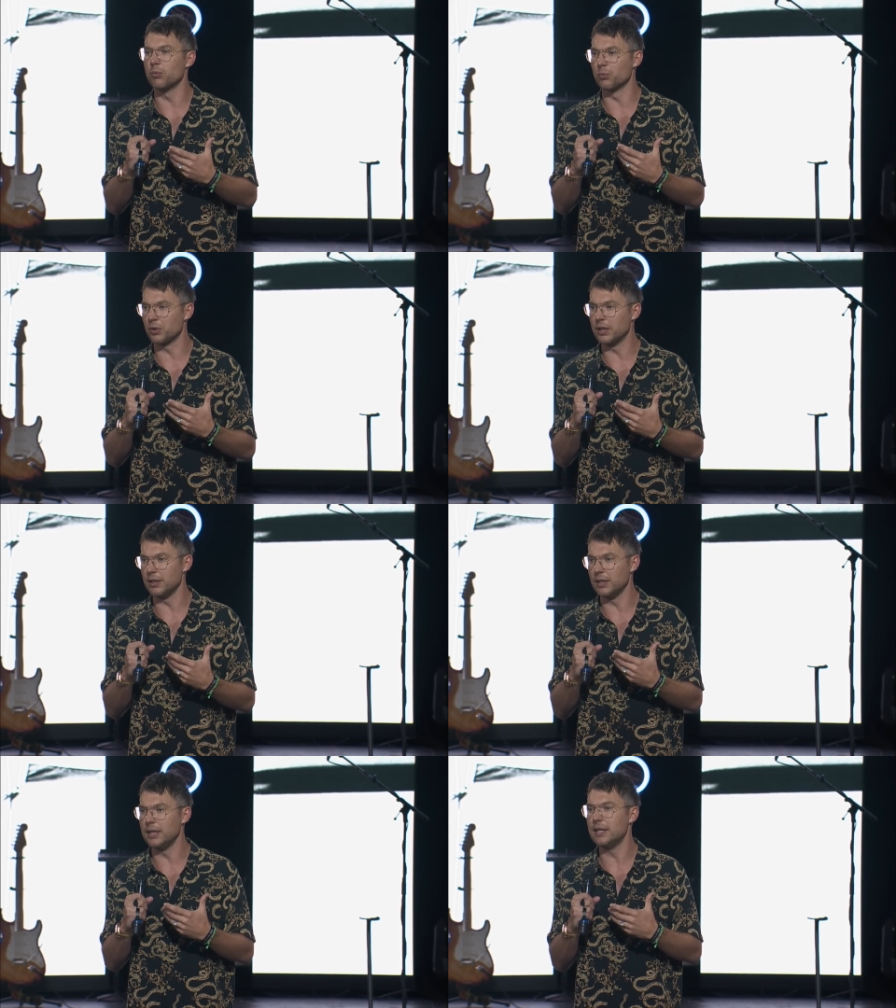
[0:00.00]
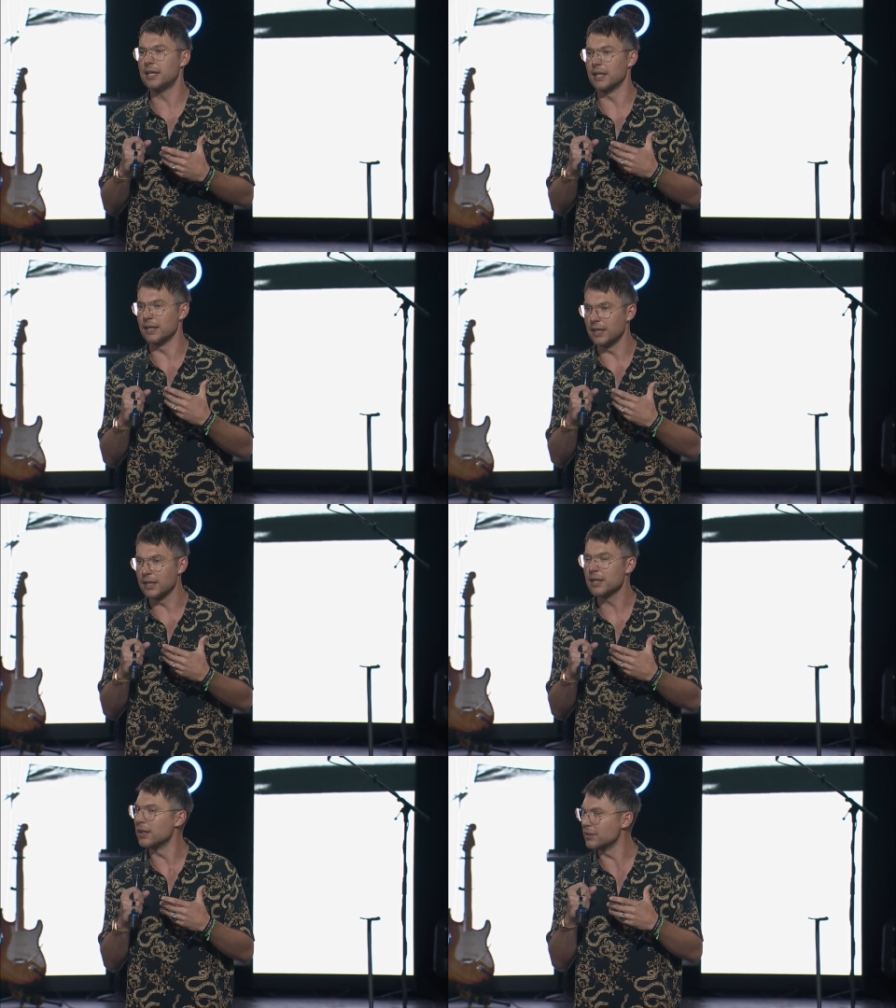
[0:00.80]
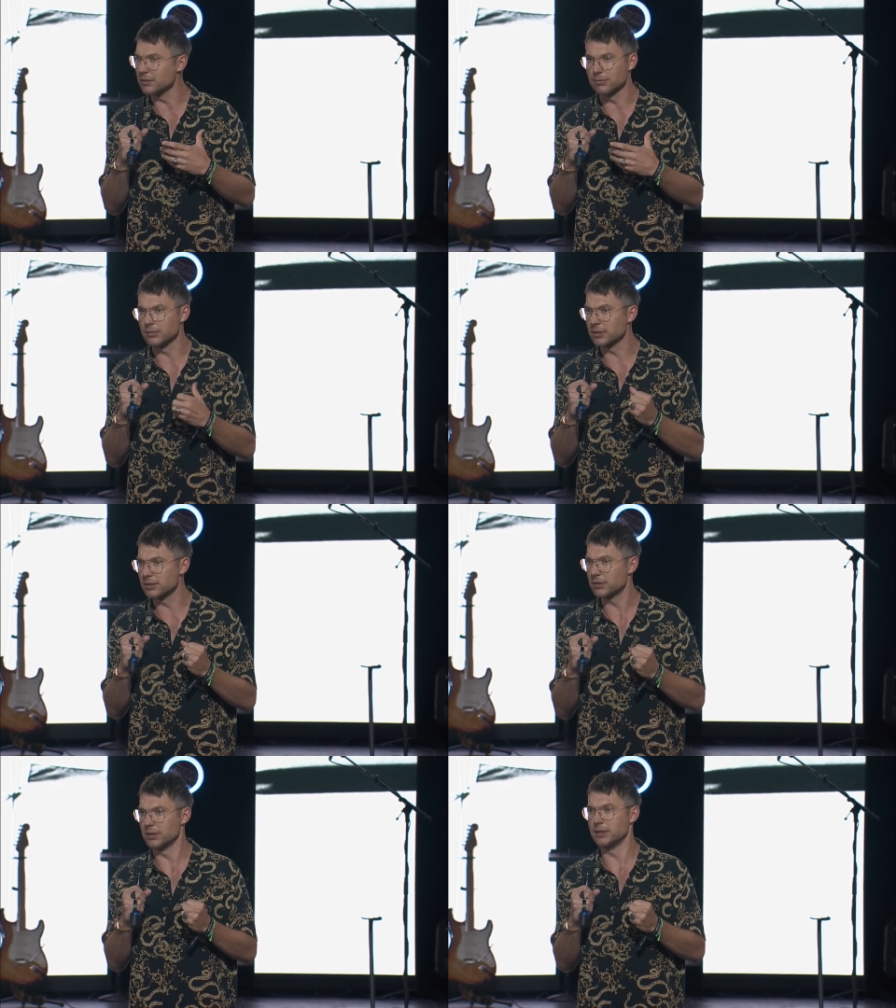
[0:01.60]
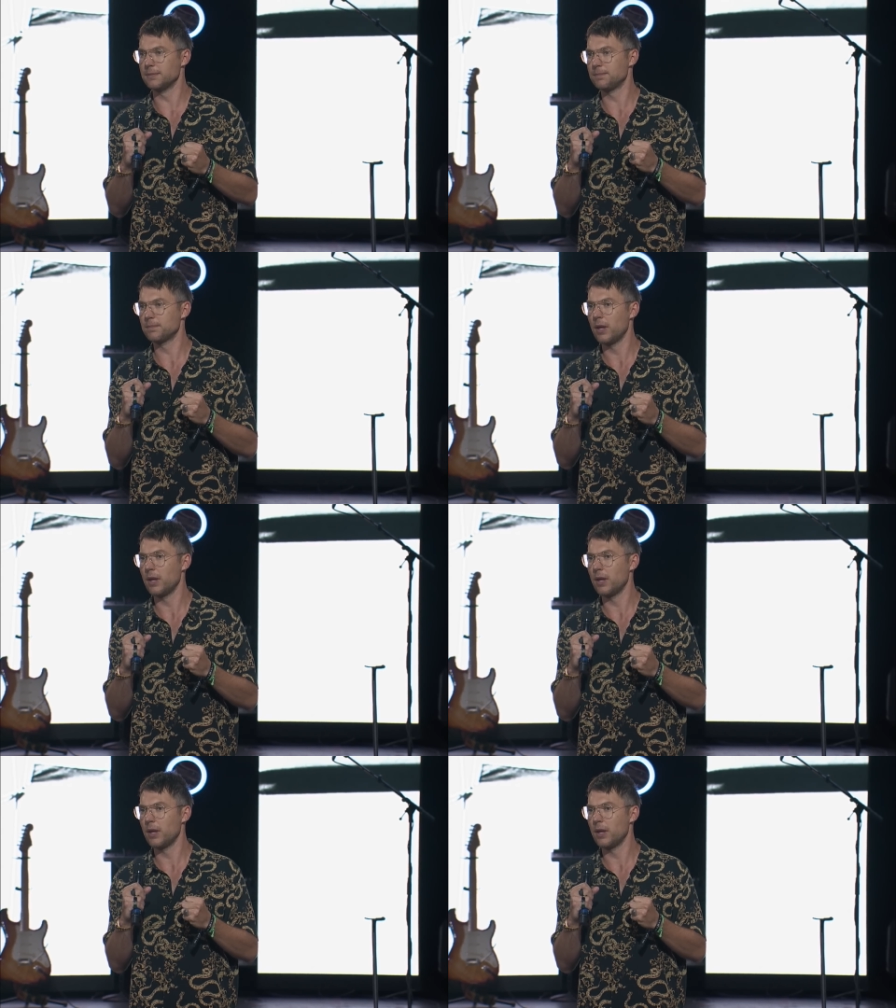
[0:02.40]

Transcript: really can get under my skin.